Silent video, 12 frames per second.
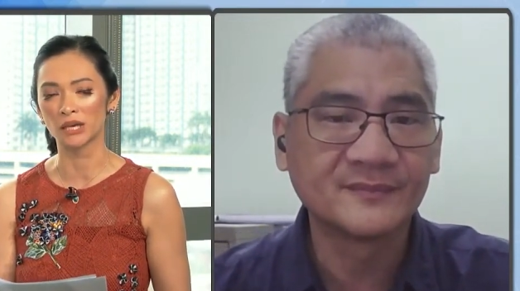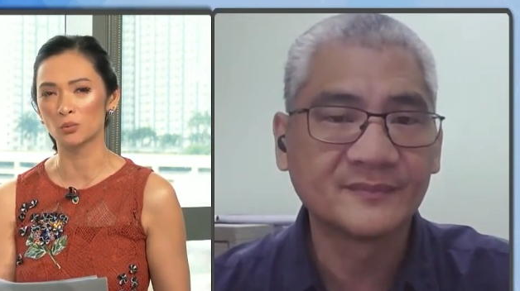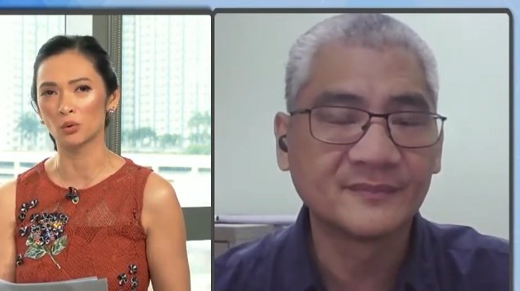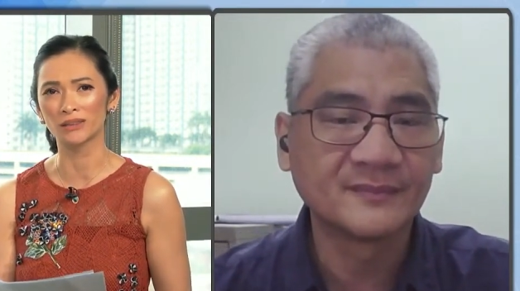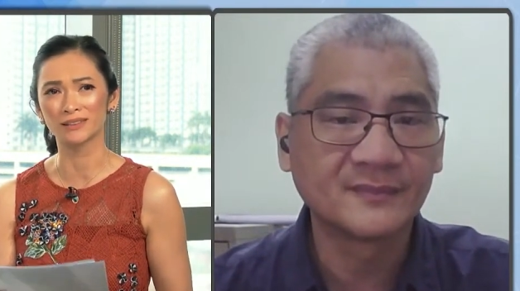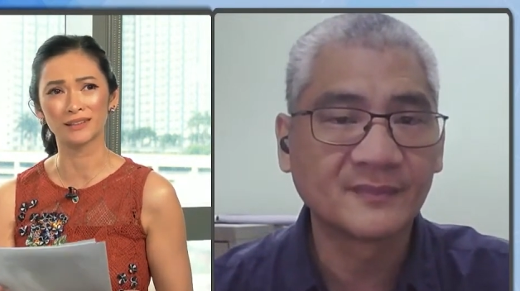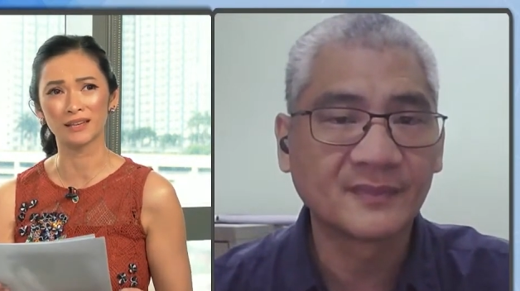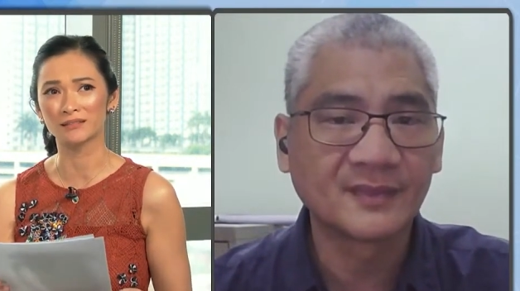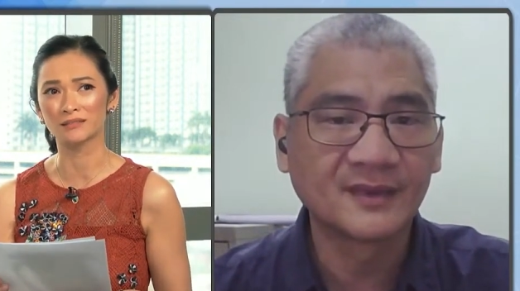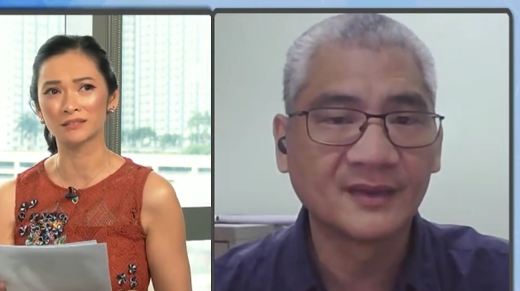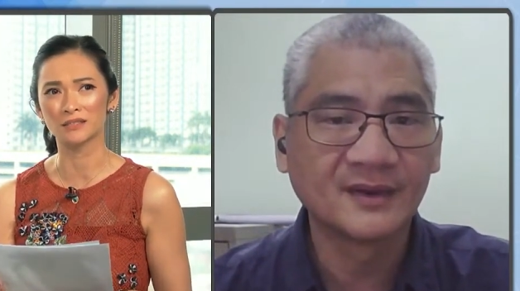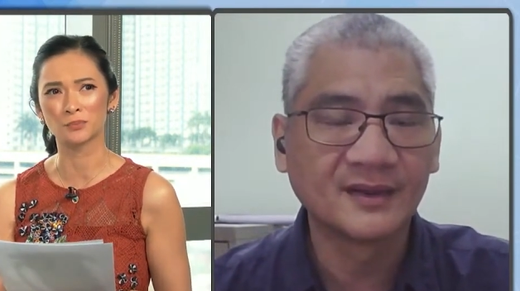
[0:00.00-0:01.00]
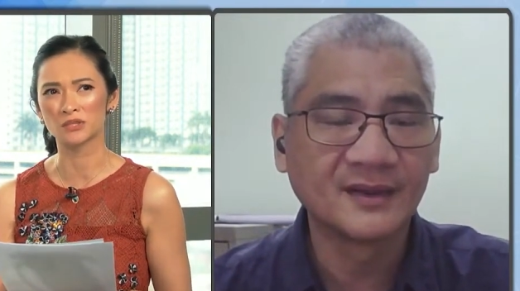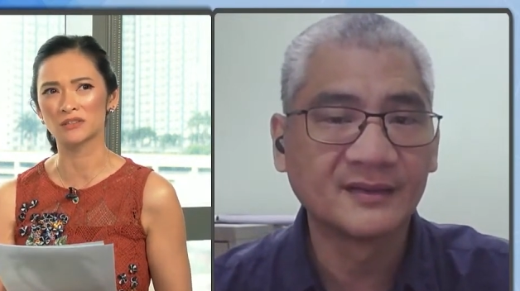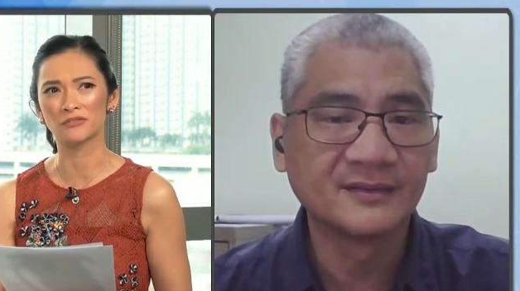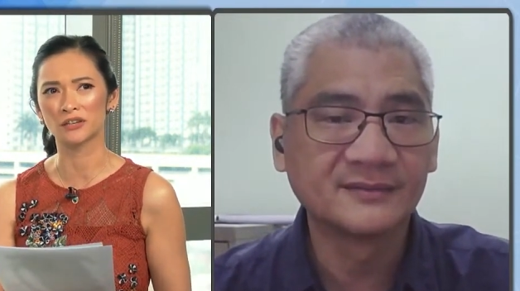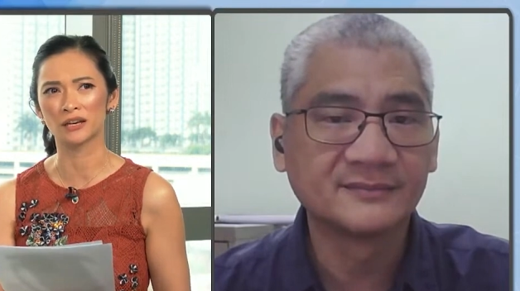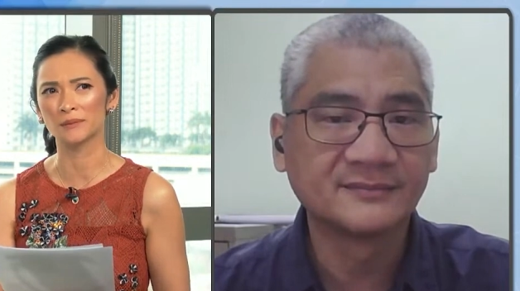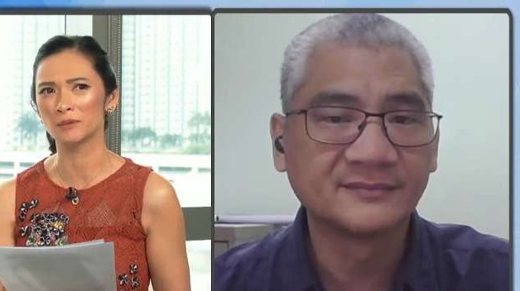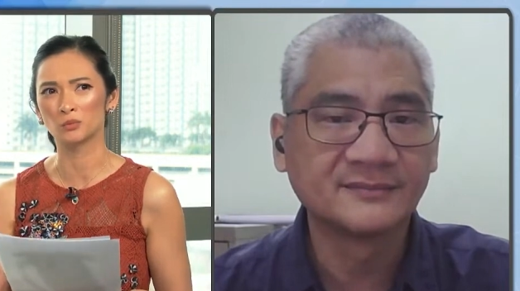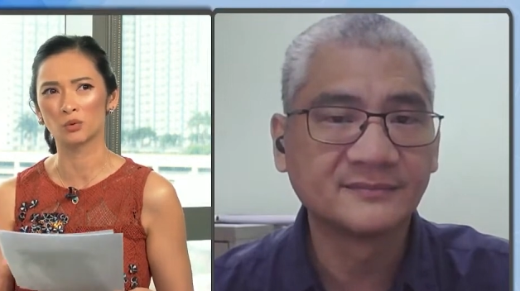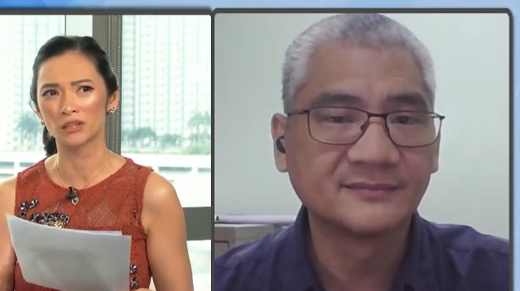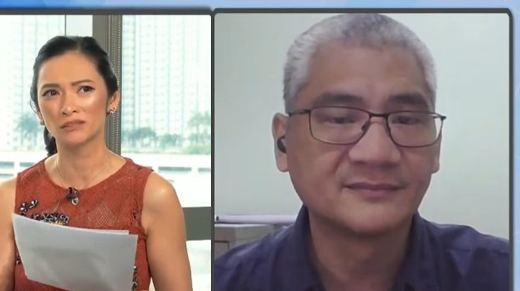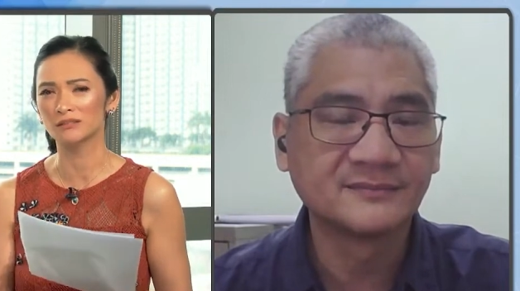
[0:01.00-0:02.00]
Speaker 1: What can specific, I mean,
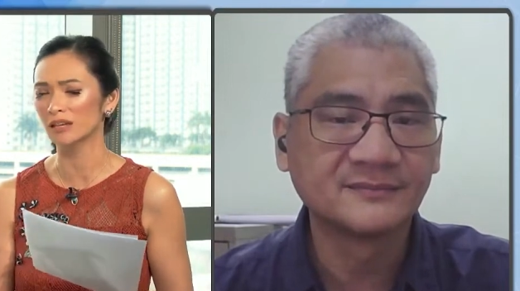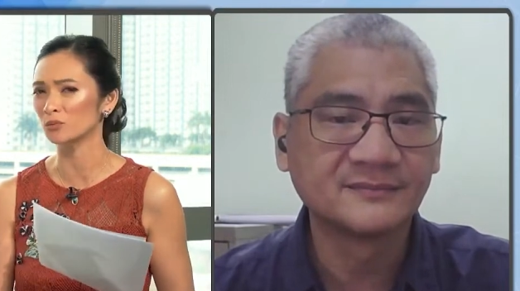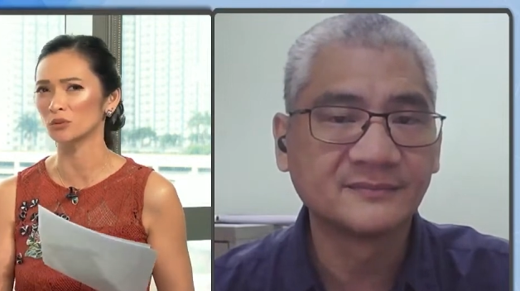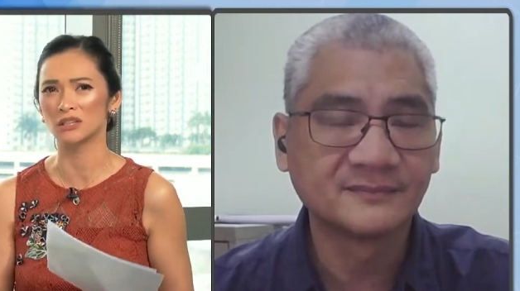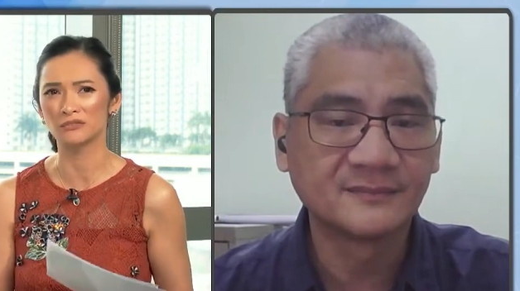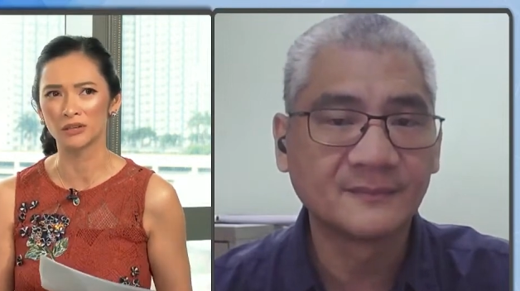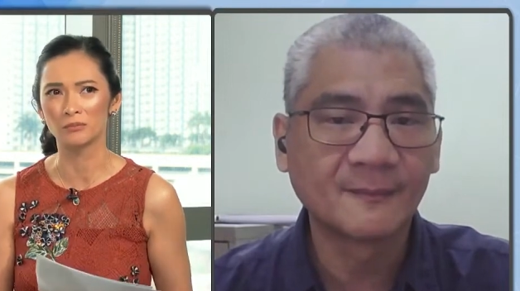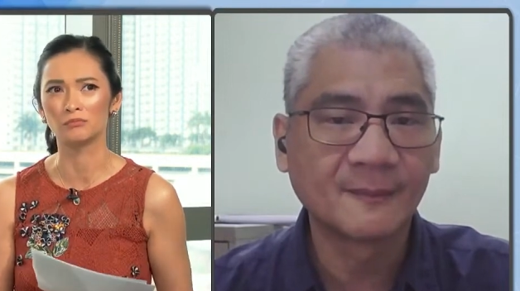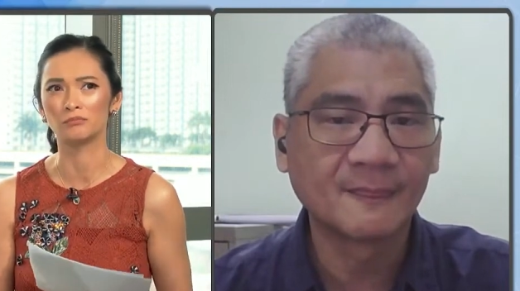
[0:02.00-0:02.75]
what can we even